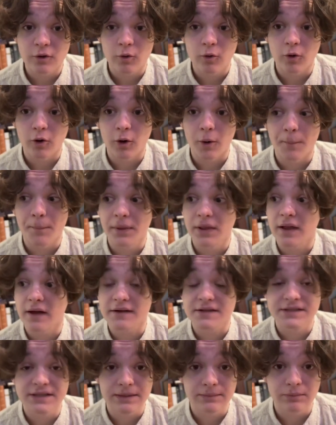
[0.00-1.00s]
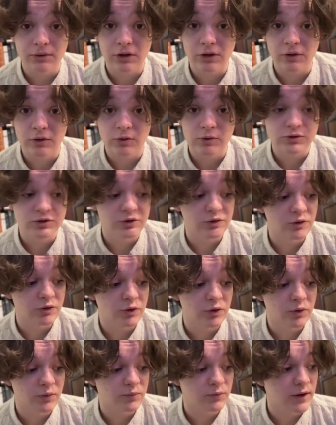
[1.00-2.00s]
or Biloxi Blues,
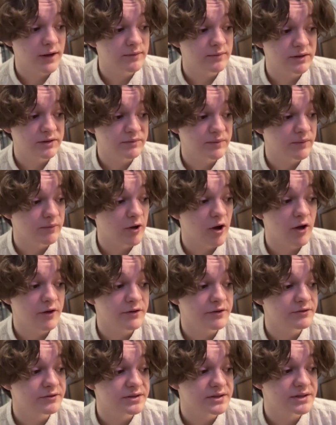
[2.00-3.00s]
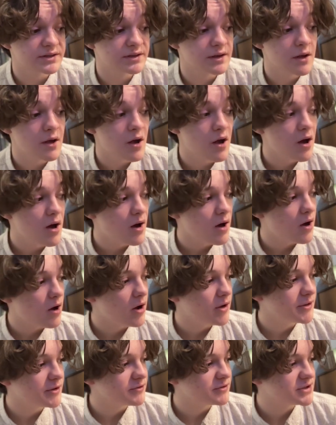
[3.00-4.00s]
or Breaking From, all
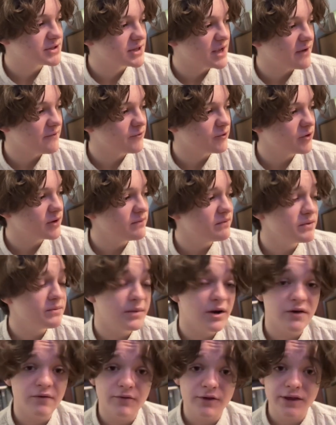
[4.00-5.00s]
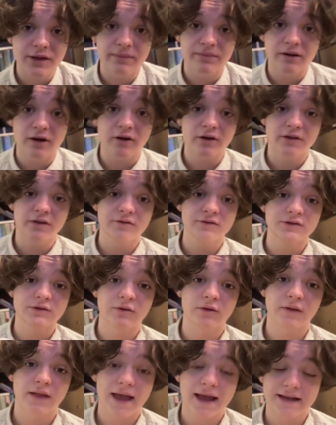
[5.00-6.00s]
those stuff, or even Barefoot in the Park, those are
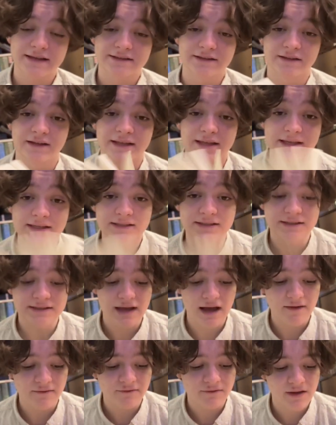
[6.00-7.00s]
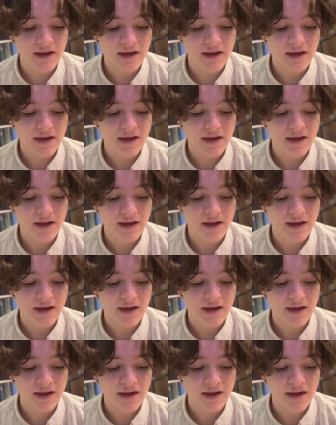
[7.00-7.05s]
all excellent. His stuff